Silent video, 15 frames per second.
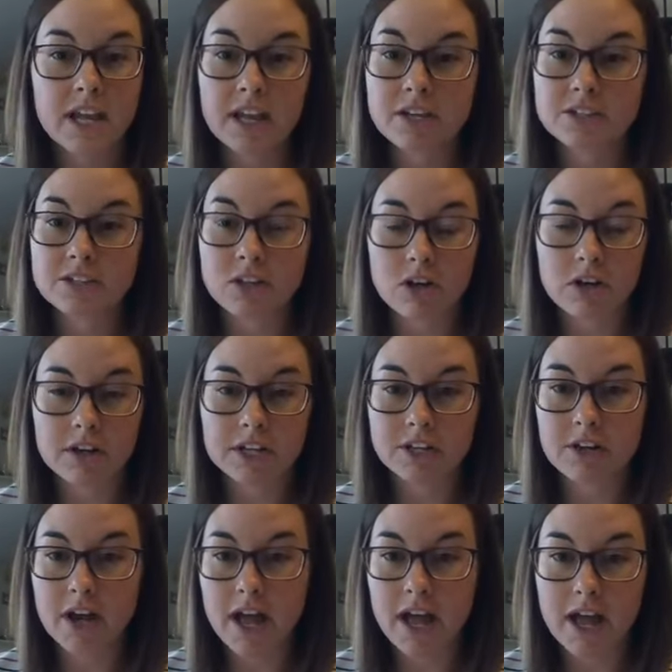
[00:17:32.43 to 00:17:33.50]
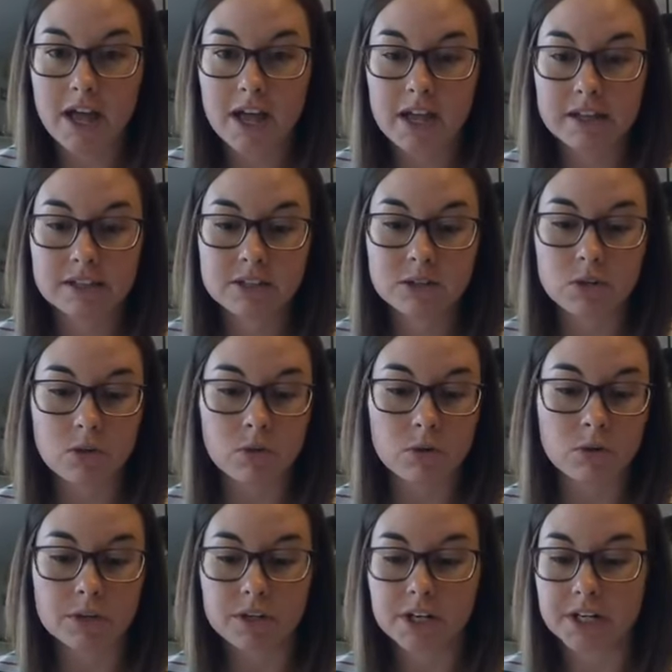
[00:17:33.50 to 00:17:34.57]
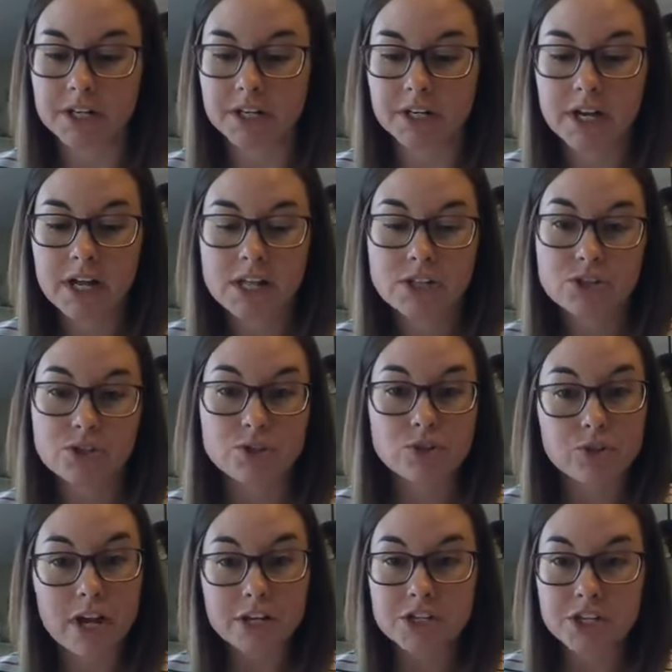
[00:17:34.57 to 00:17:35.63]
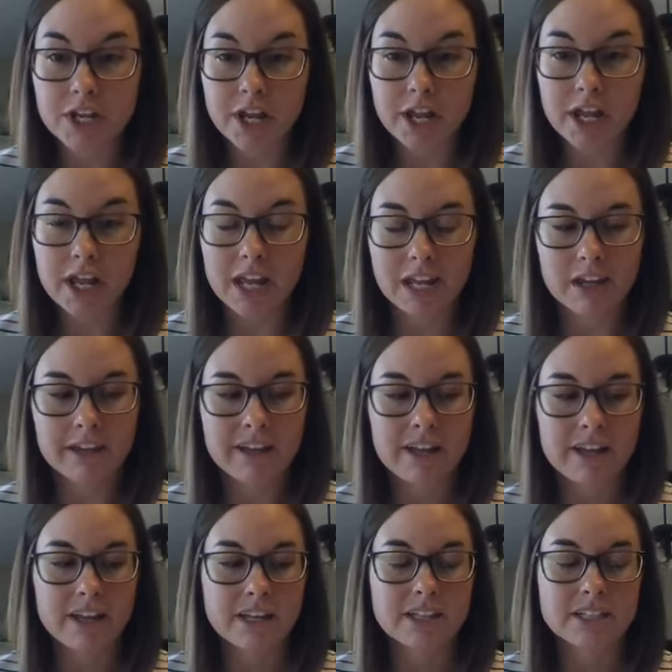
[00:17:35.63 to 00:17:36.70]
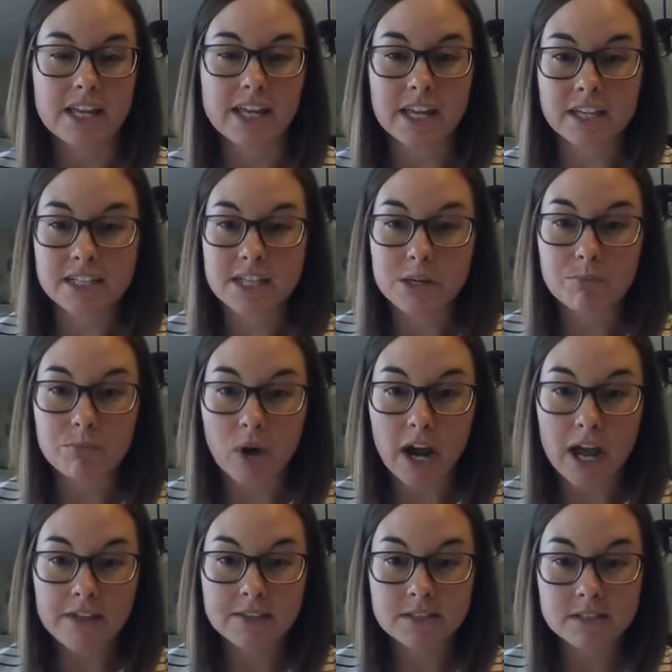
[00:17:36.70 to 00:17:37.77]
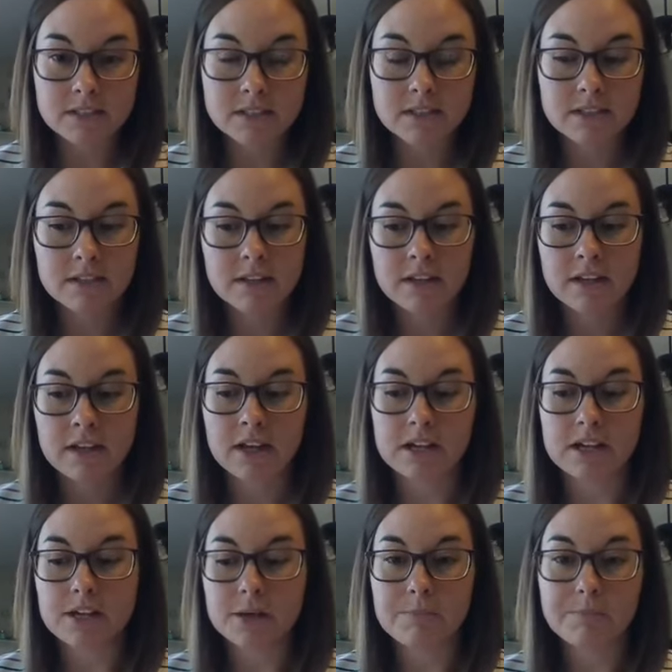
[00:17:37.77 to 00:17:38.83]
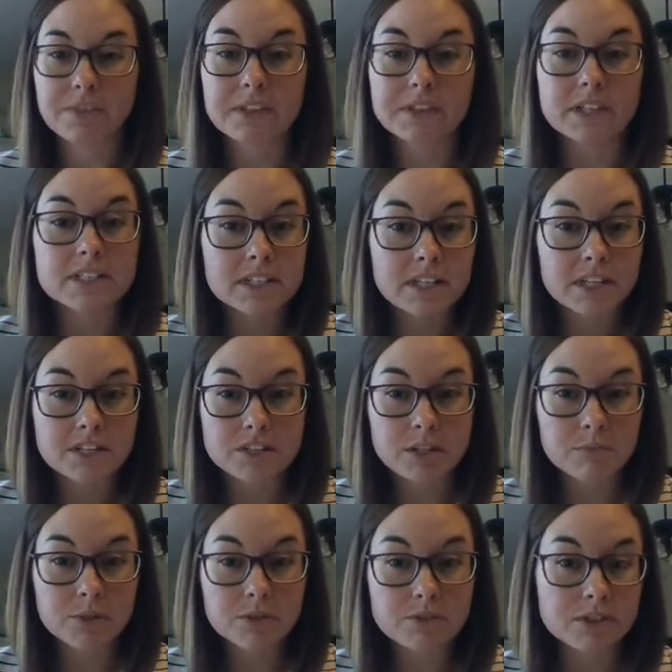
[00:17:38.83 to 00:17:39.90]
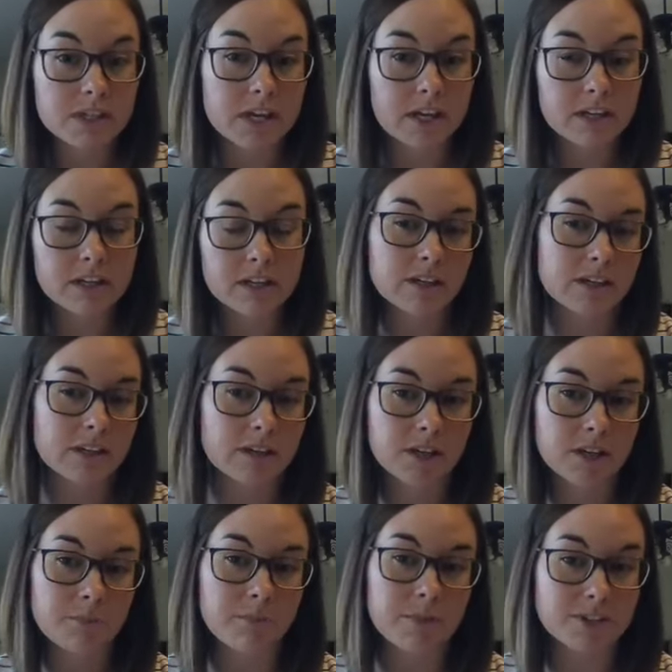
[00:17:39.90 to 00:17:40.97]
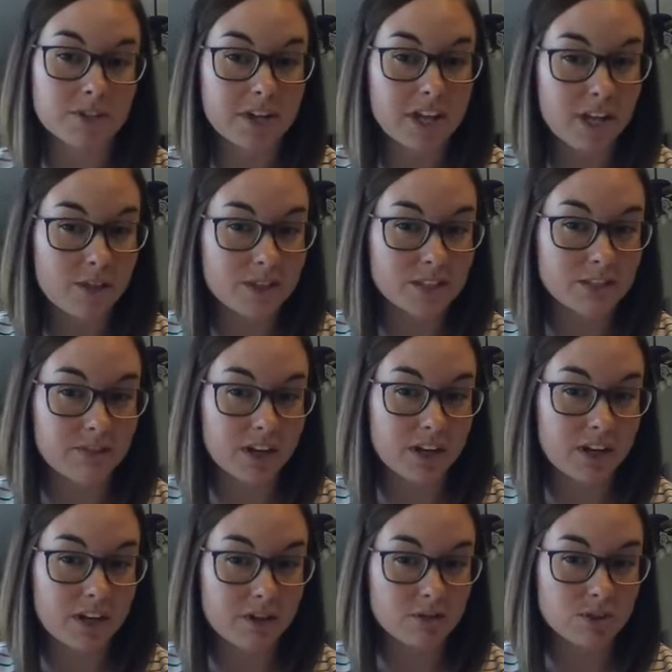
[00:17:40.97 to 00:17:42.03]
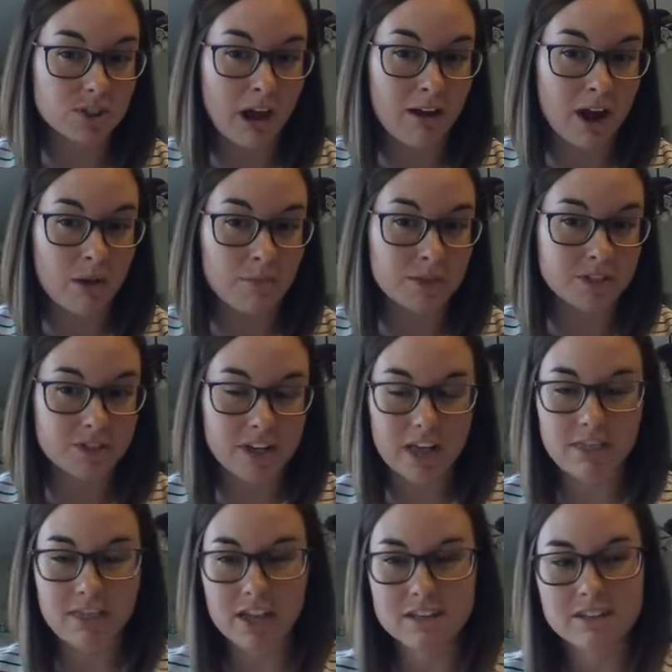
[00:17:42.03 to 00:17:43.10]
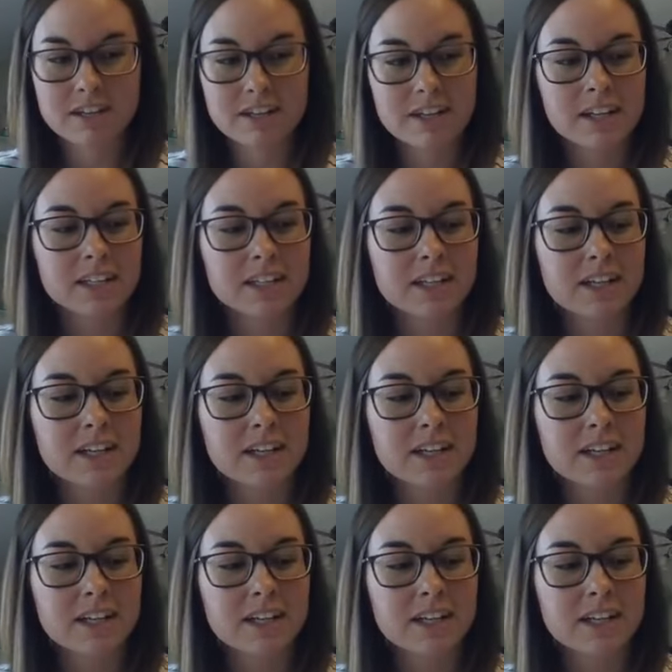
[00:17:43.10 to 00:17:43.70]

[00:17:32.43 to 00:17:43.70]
singing a song in your head or stretching, taking deep breaths, listening to music, Mr. Nathan's videos, shout out Mr. Nathan.